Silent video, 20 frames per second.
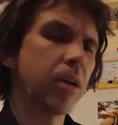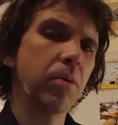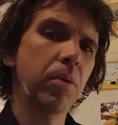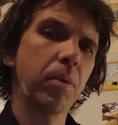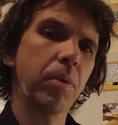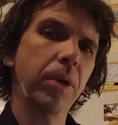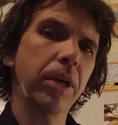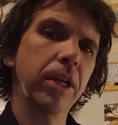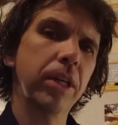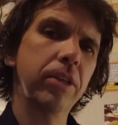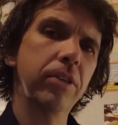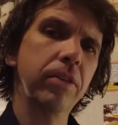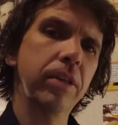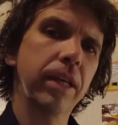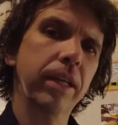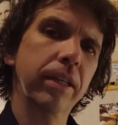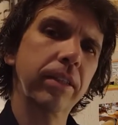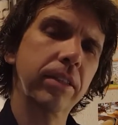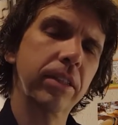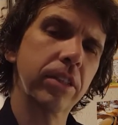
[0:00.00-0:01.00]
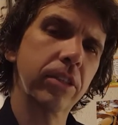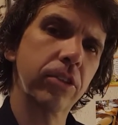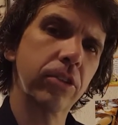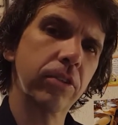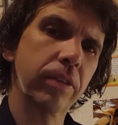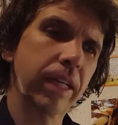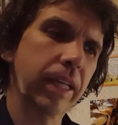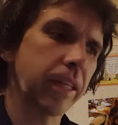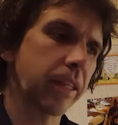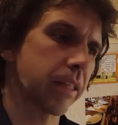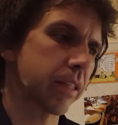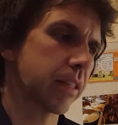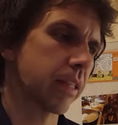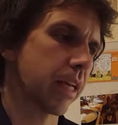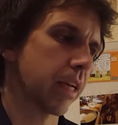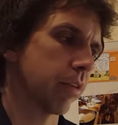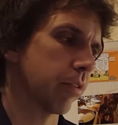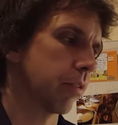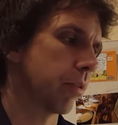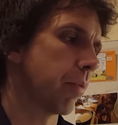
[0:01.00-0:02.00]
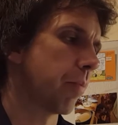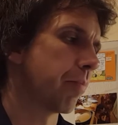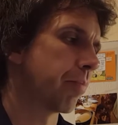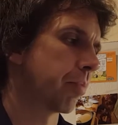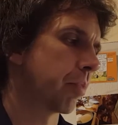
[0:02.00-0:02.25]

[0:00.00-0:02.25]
What we're going to do next is shrink this down